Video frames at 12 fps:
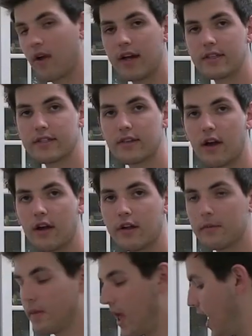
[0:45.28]
rice
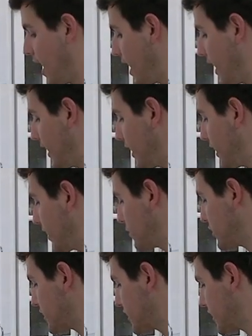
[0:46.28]
started, and
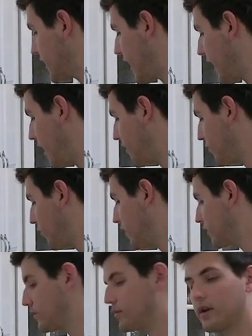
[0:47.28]
I'm just going to have
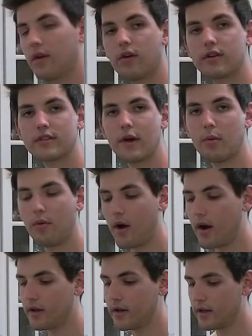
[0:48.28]
1 3/4 cup of
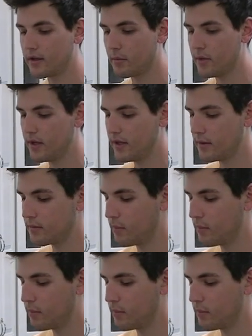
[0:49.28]
water in a medium